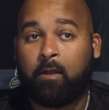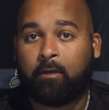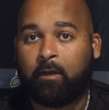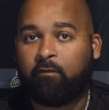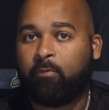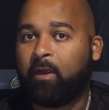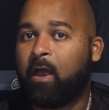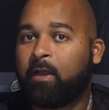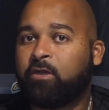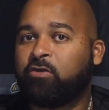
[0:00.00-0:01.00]
the Let's Play
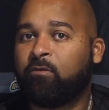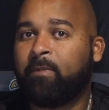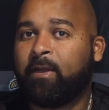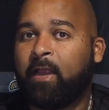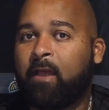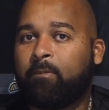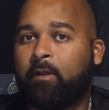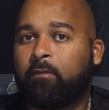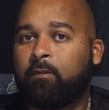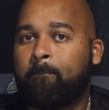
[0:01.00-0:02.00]
Hockey show in
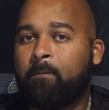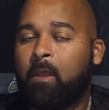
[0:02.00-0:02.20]
Minneapolis.